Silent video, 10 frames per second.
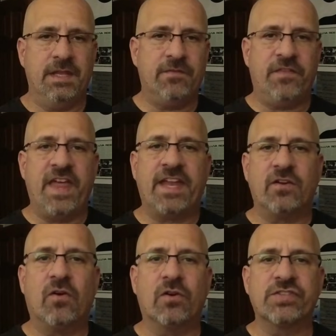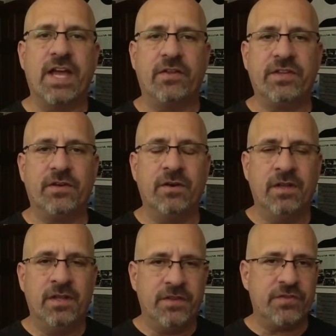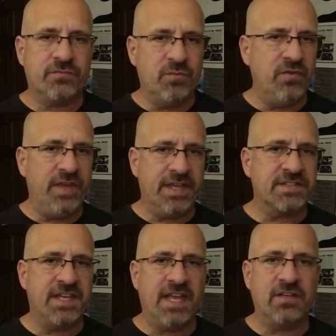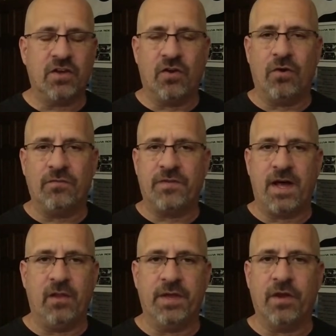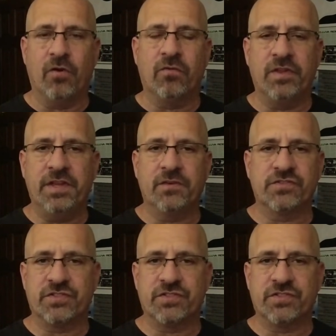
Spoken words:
If that car's out there, this movie has gained a cult following over the years.